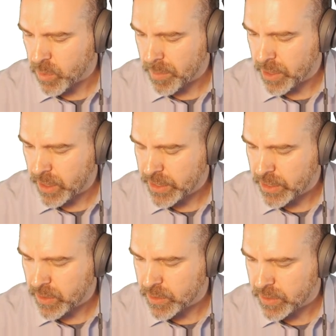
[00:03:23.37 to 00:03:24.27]
what we're going
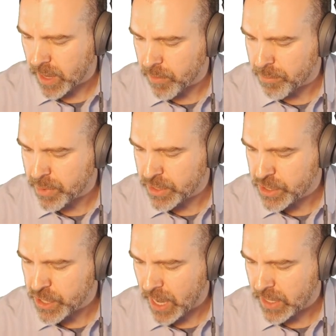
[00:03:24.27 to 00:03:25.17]
to do is kind of
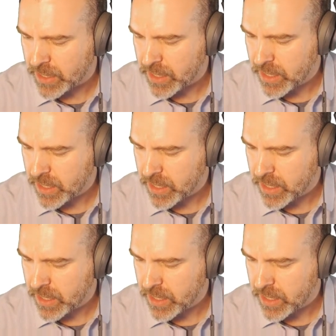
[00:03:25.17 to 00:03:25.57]
project